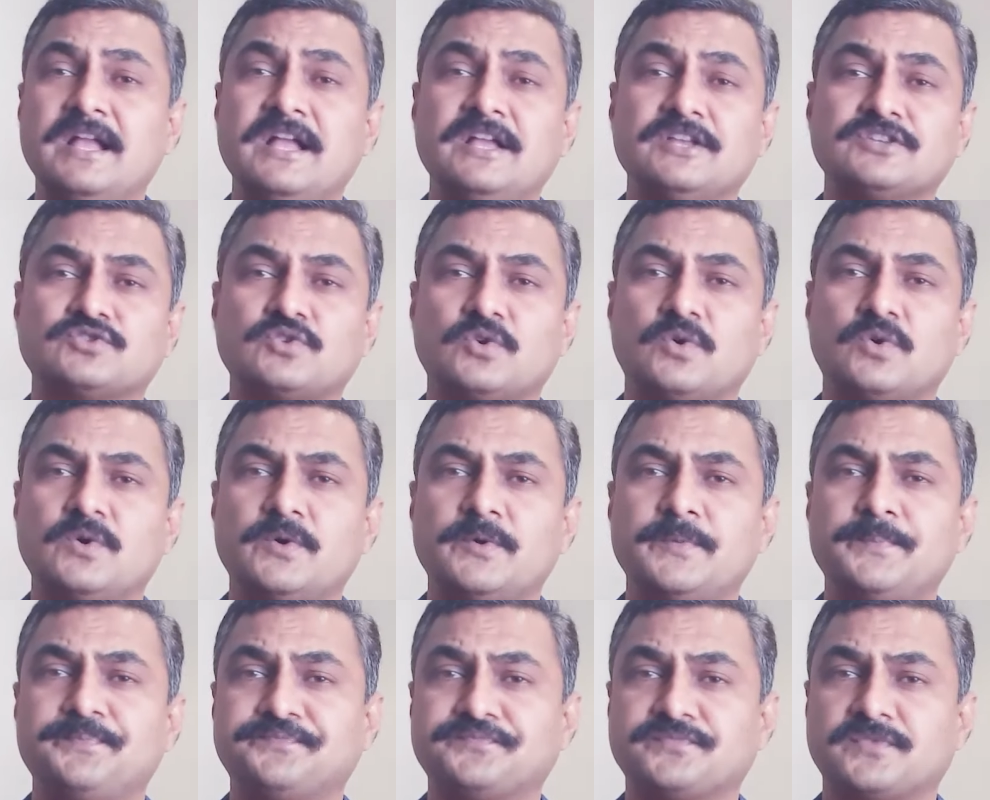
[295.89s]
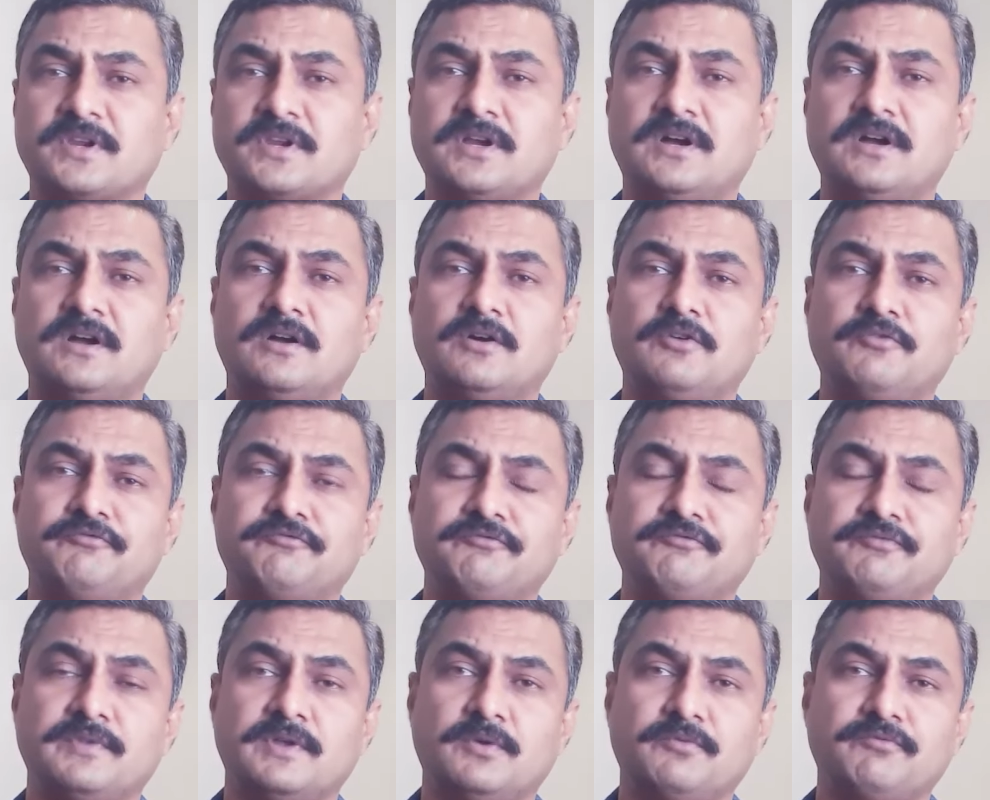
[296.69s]
So
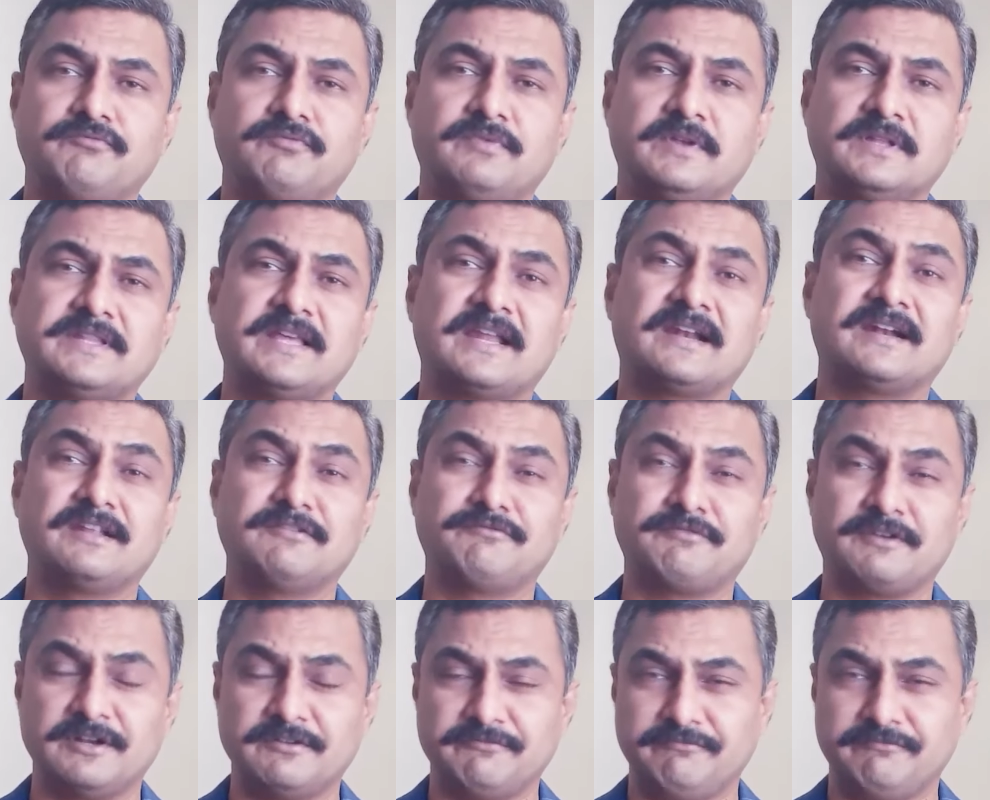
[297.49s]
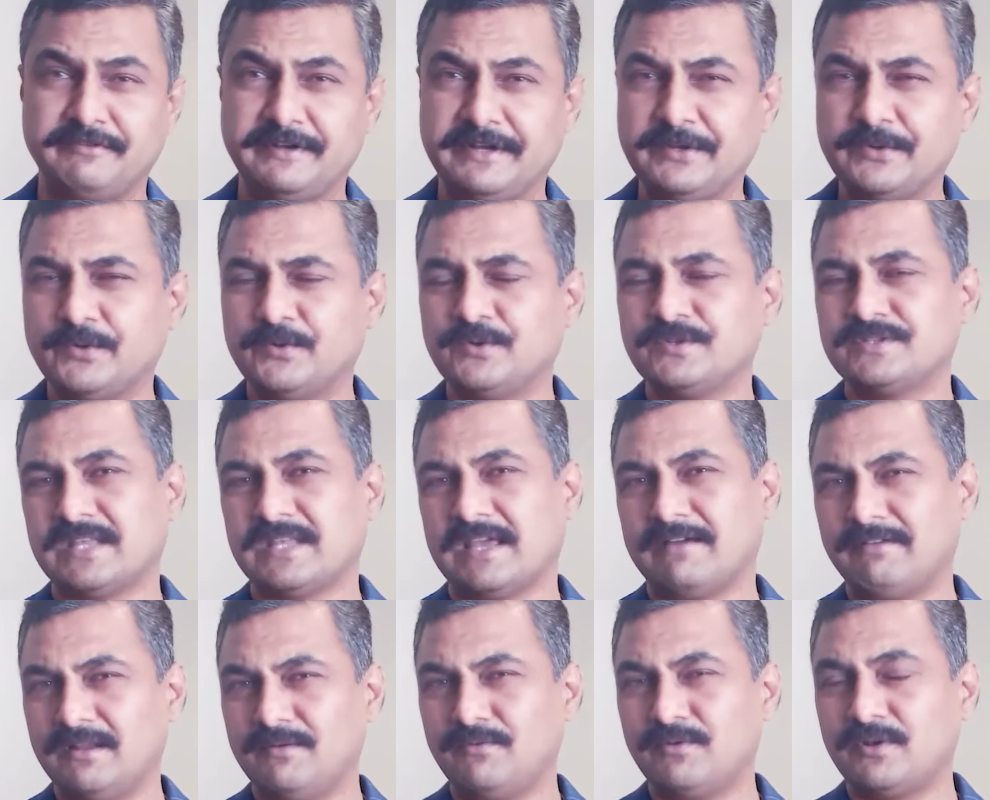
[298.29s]
there are different videos
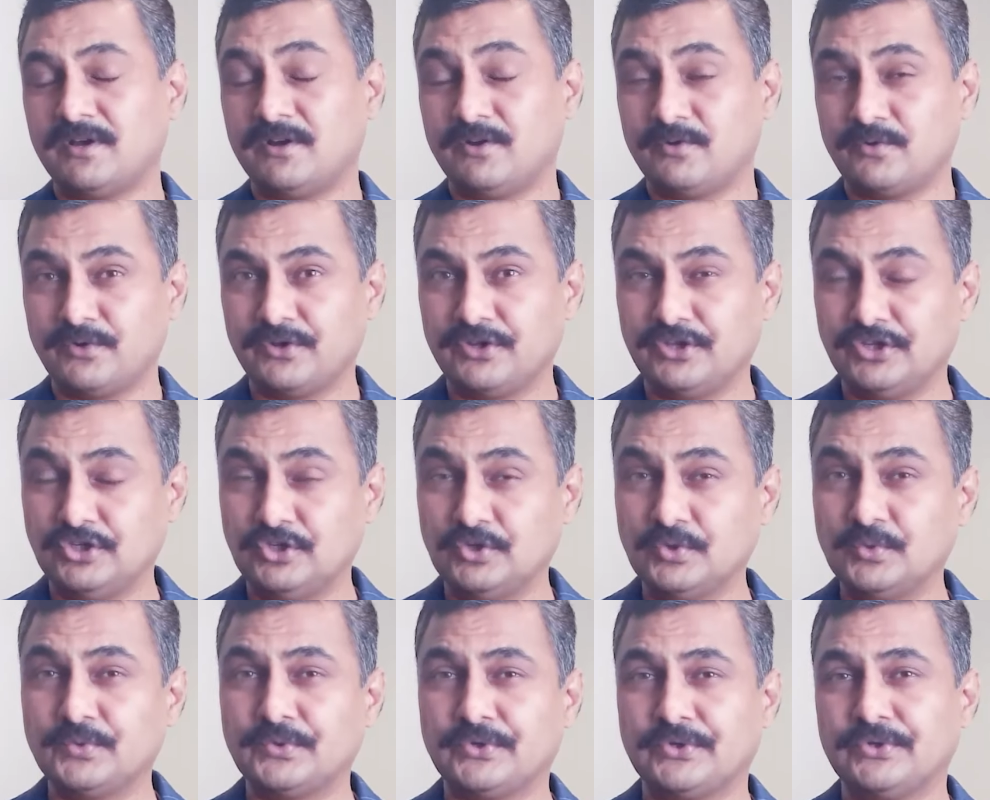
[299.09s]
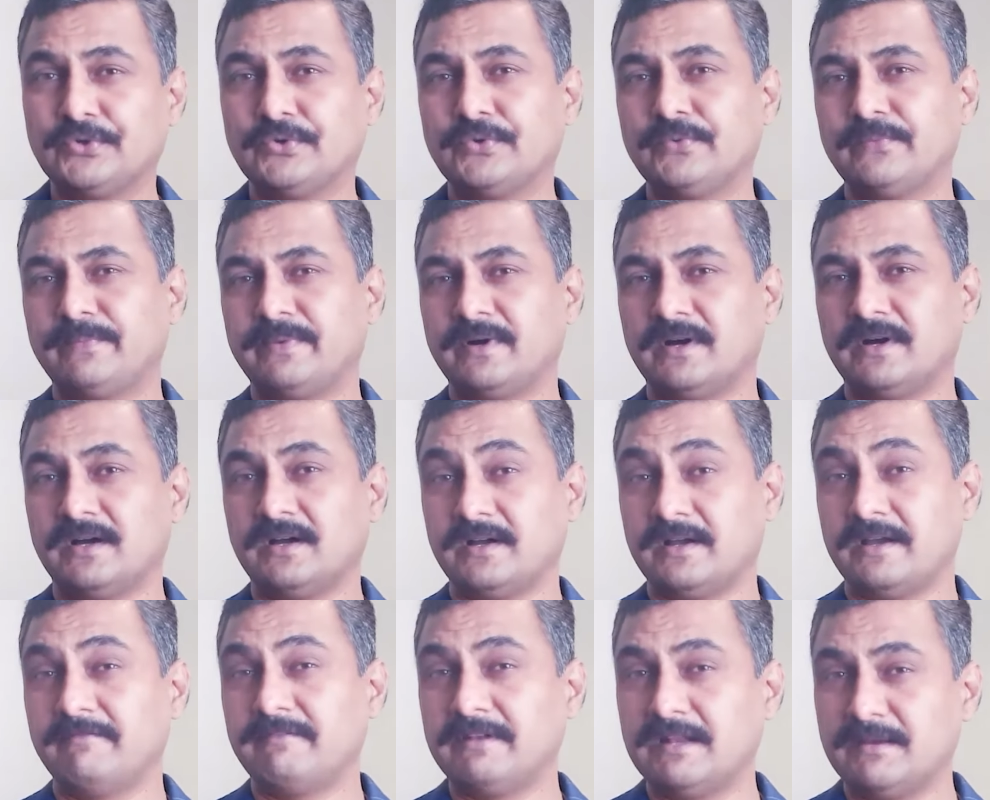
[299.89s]
available on YouTube,
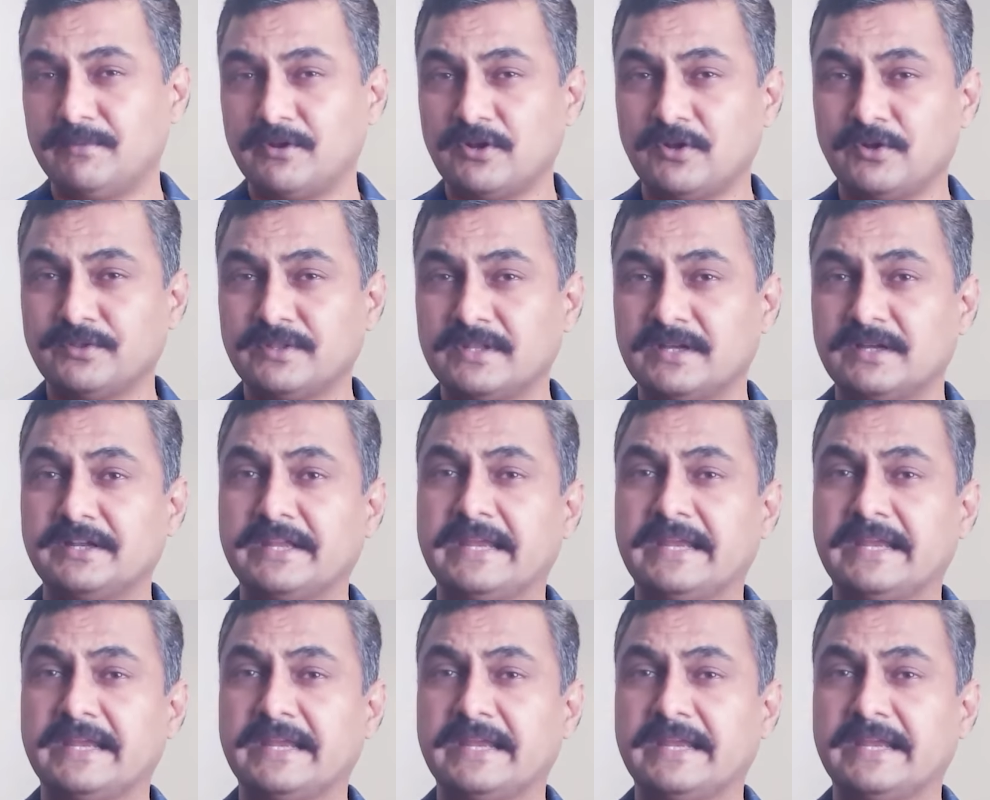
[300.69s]
available on the